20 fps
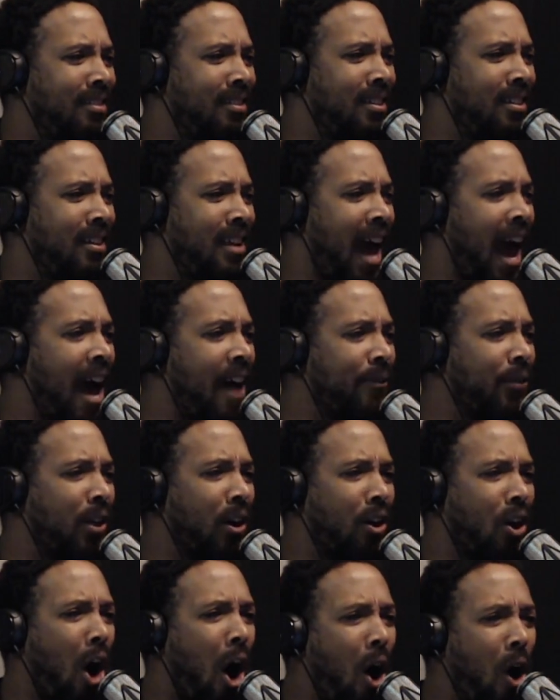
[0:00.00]
have the
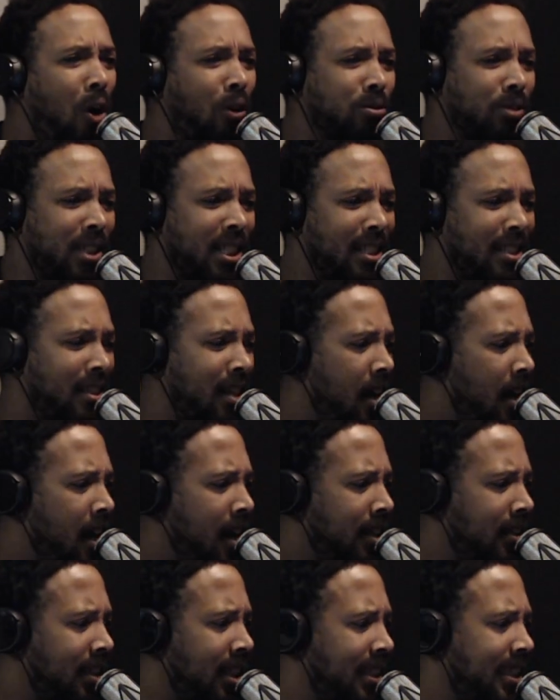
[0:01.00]
gall to
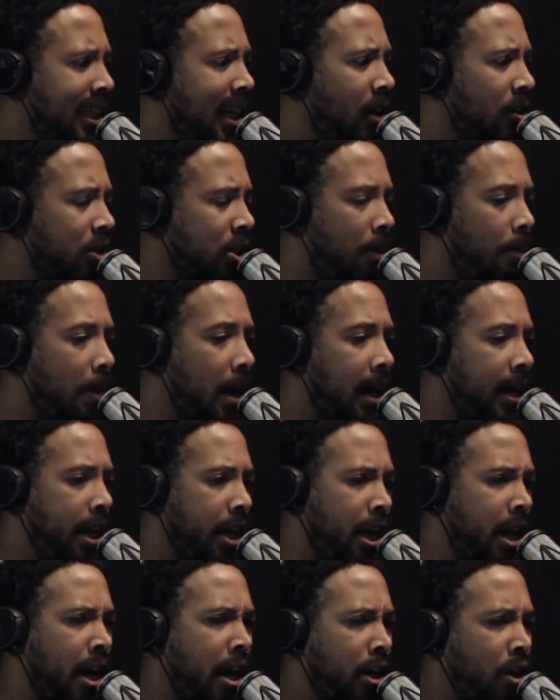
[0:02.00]
tell somebody,
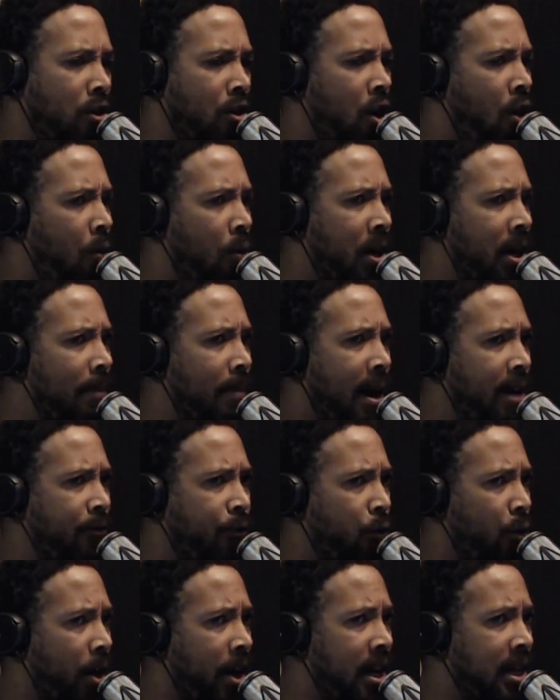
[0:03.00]
yeah, you know, one of my
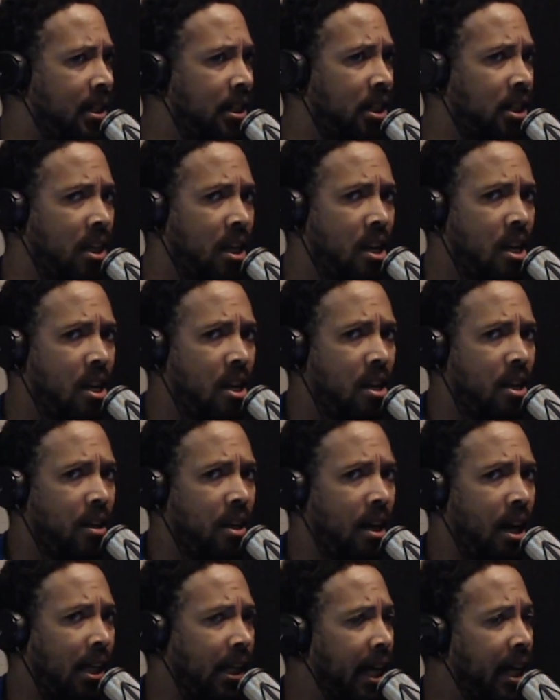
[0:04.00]
friends,
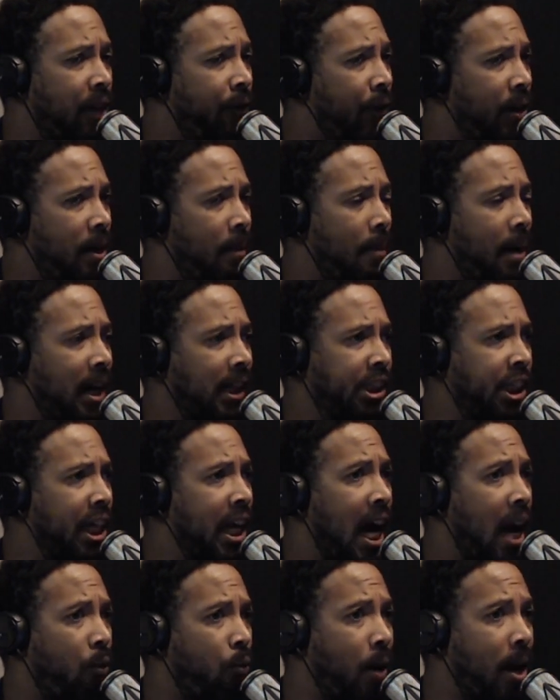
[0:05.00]
a lady friend of mine, she
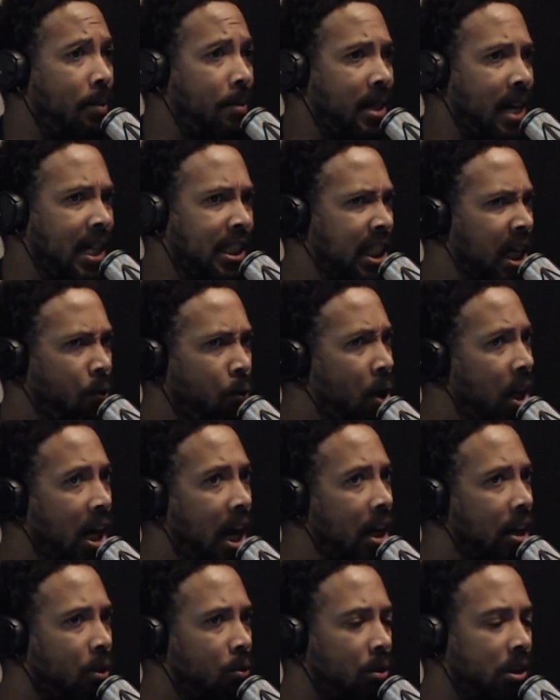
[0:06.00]
got raped, and I said, what
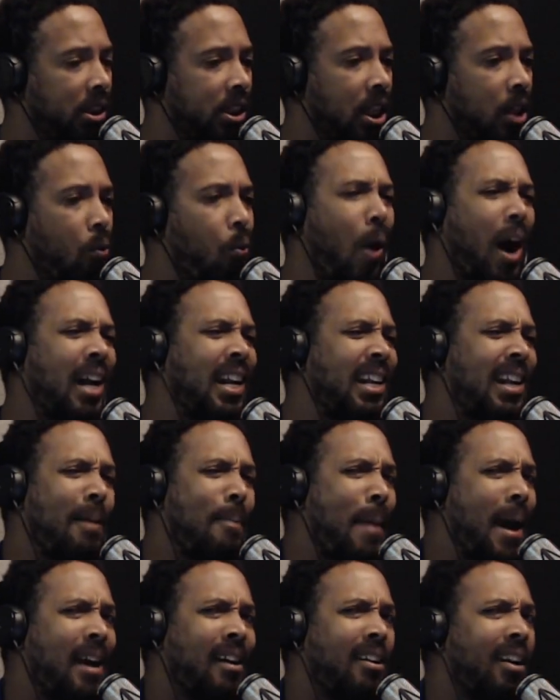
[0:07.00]
color was she? Why did it
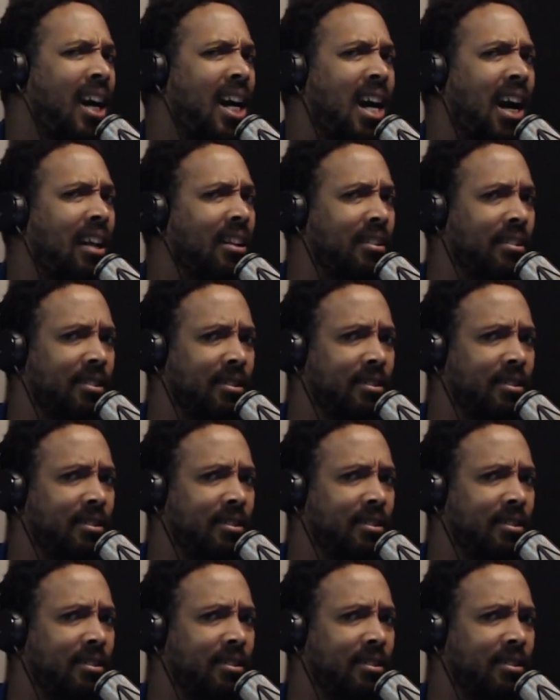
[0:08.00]
matter the color?